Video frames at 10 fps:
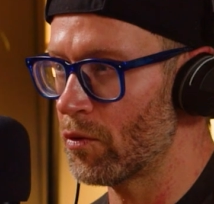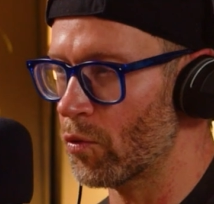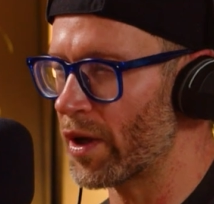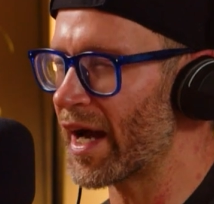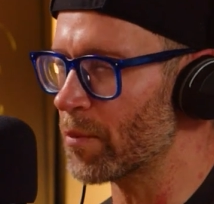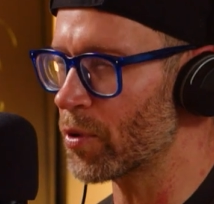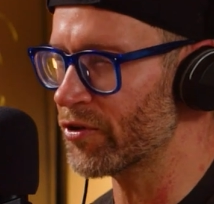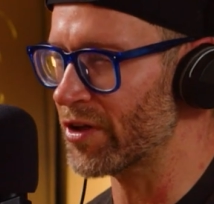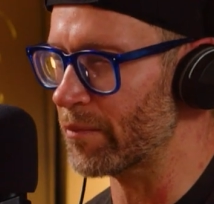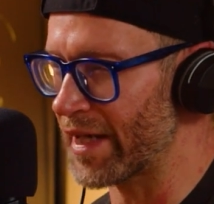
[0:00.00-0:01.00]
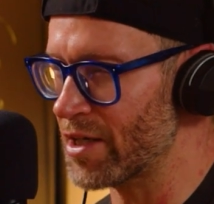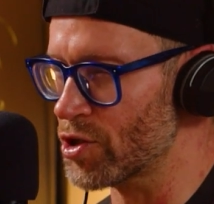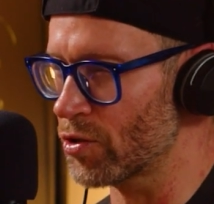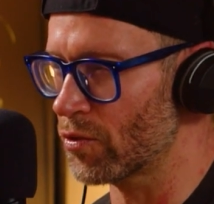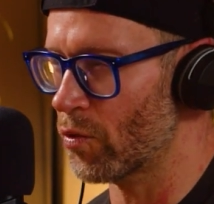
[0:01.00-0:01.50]
what kind of person it made
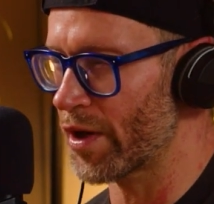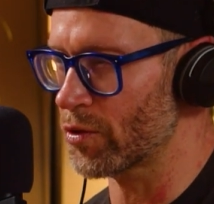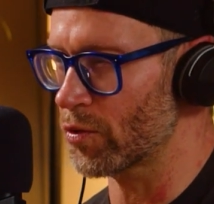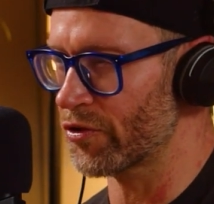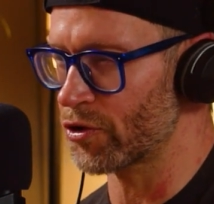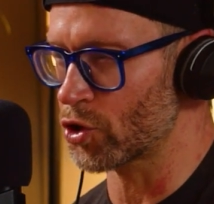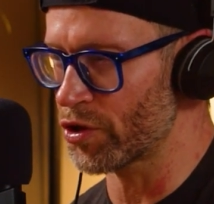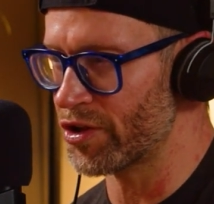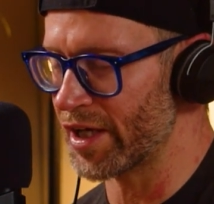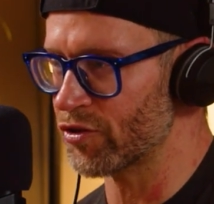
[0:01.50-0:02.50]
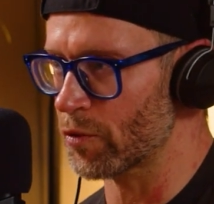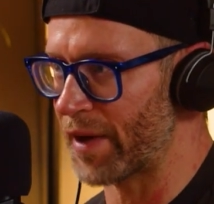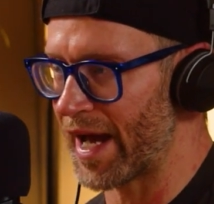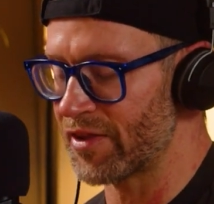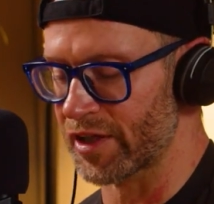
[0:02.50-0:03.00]
you, whether it was good things or
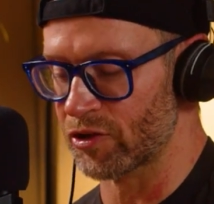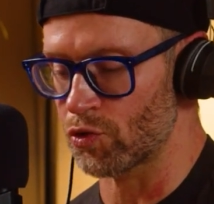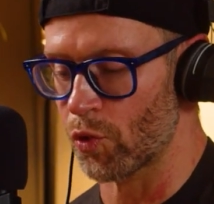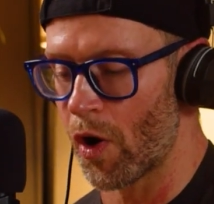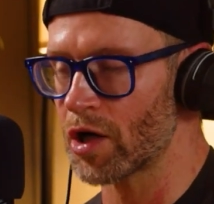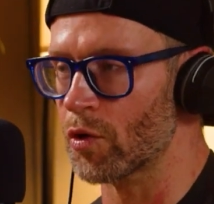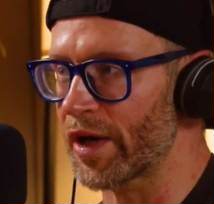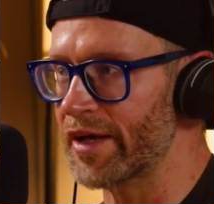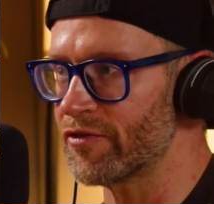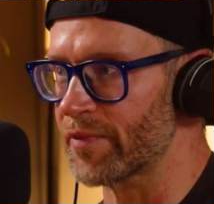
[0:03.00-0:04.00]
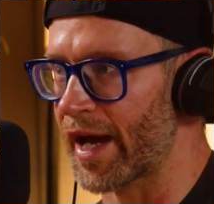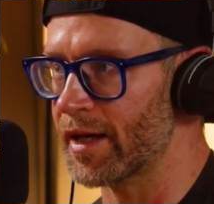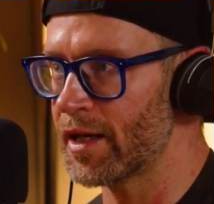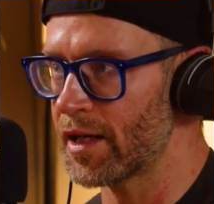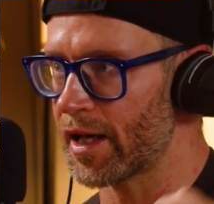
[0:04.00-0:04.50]
bad things. You walk away from that,
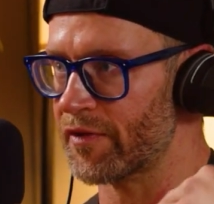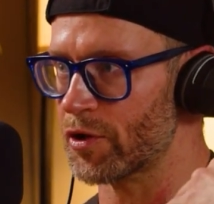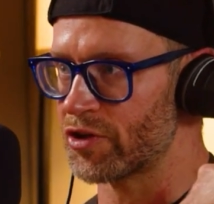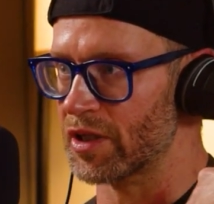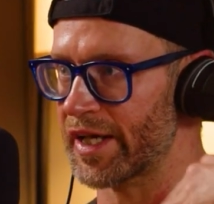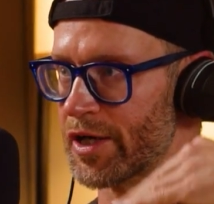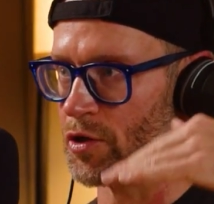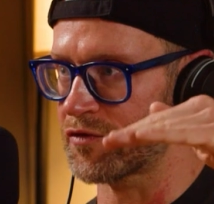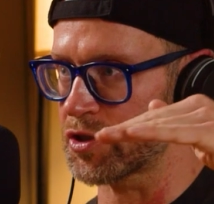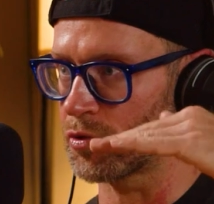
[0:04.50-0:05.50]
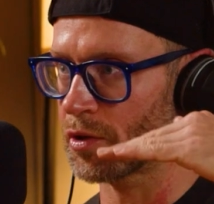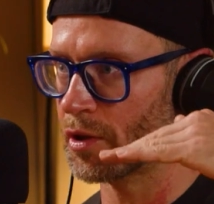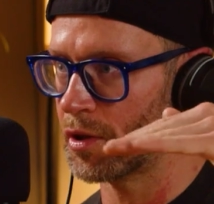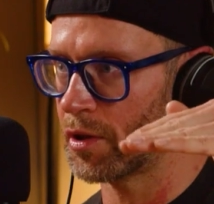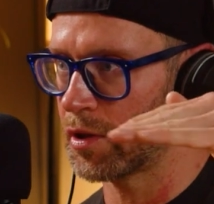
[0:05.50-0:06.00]
and there's a layer of you
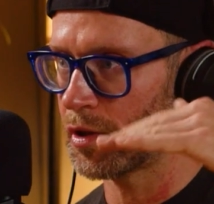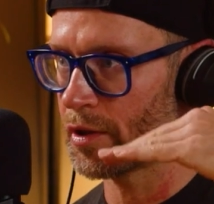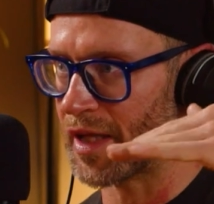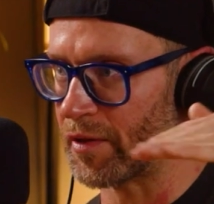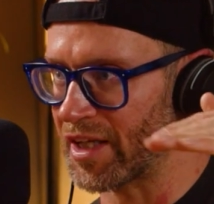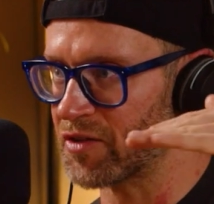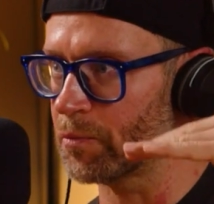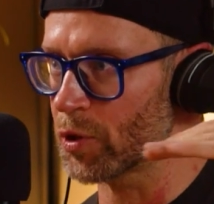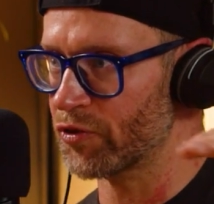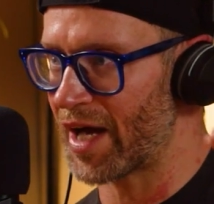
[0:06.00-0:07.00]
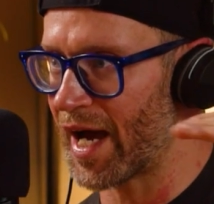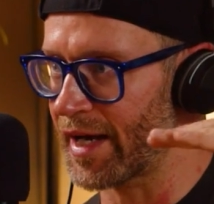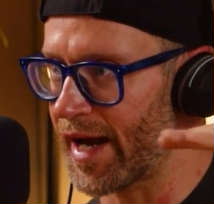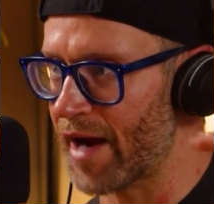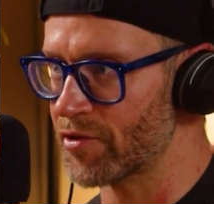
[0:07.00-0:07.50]
that gets built on
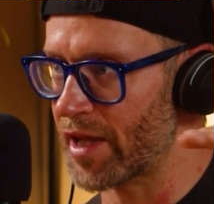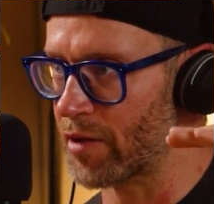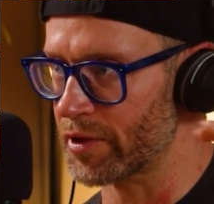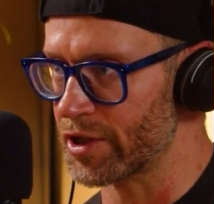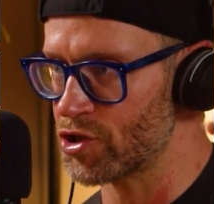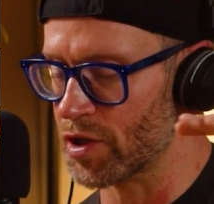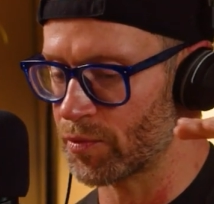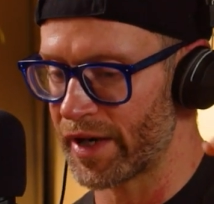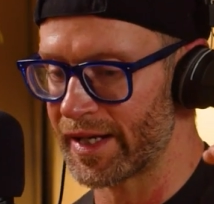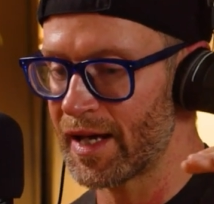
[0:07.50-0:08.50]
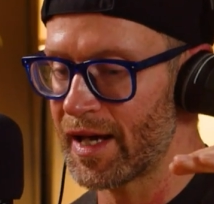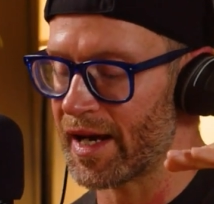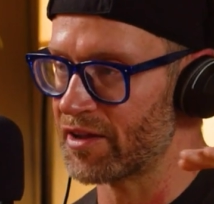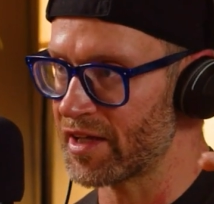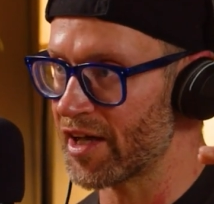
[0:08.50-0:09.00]
after that relationship, right? And
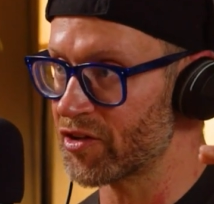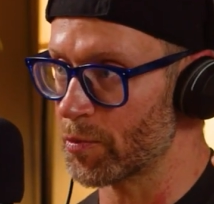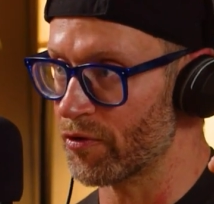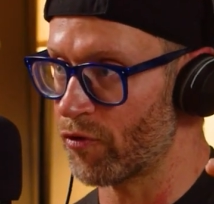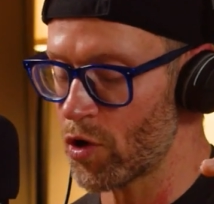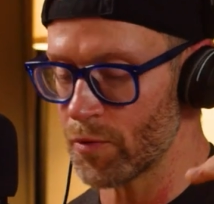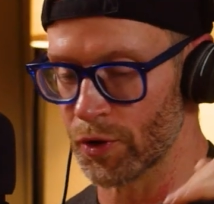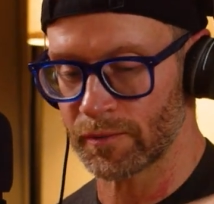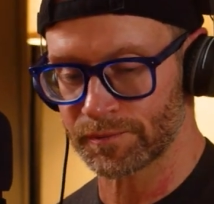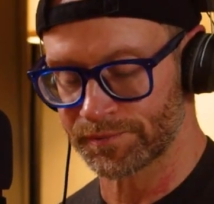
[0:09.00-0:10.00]
I think as a performer,